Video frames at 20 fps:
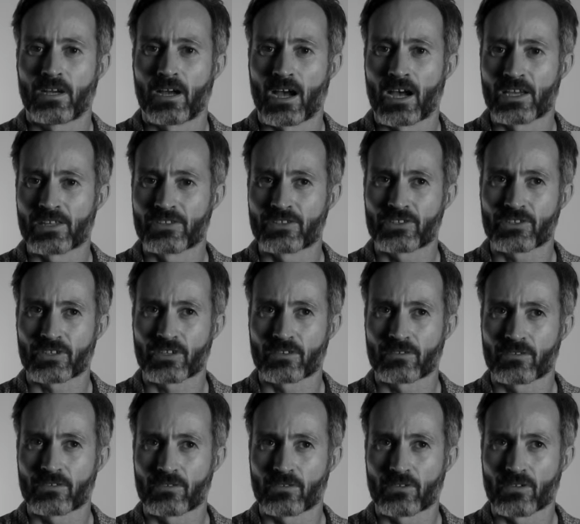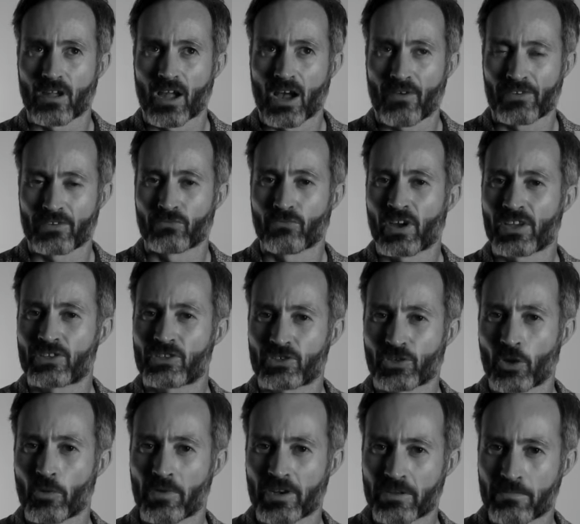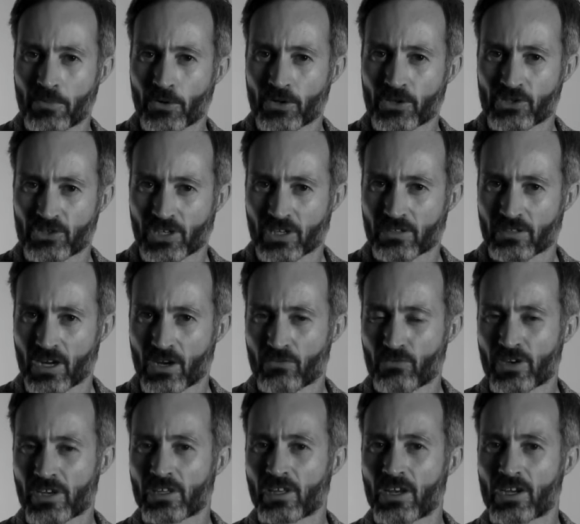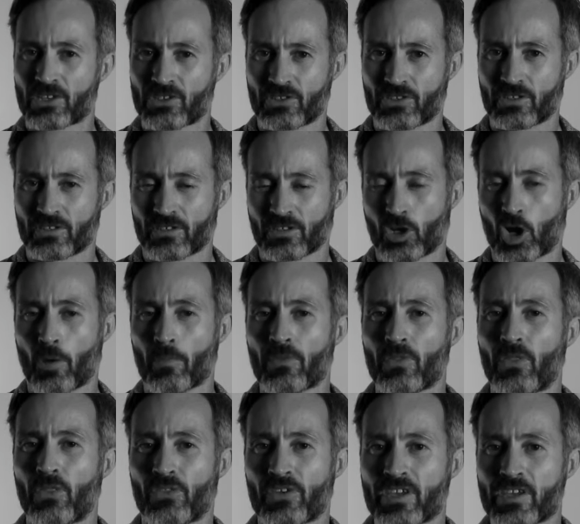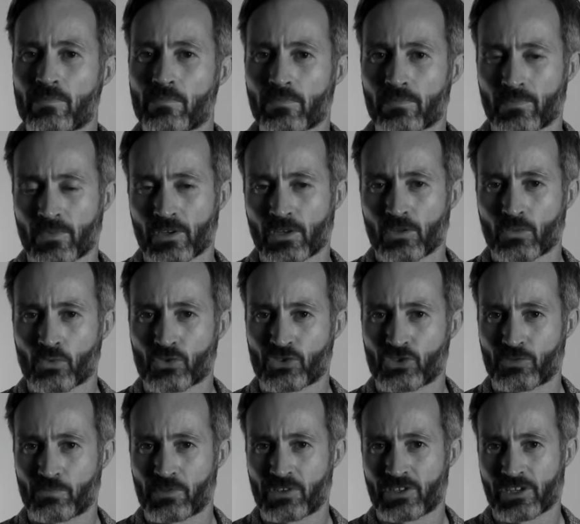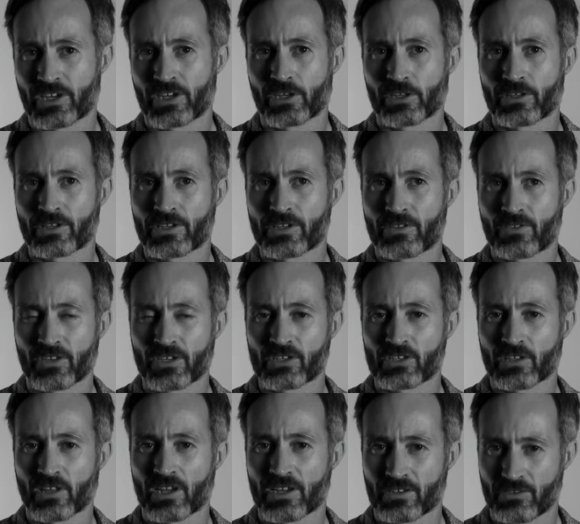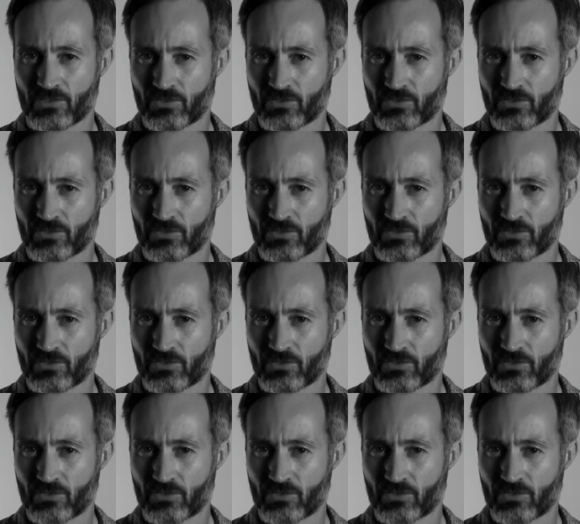And having read so many books, I realized that a common theme was particularly things like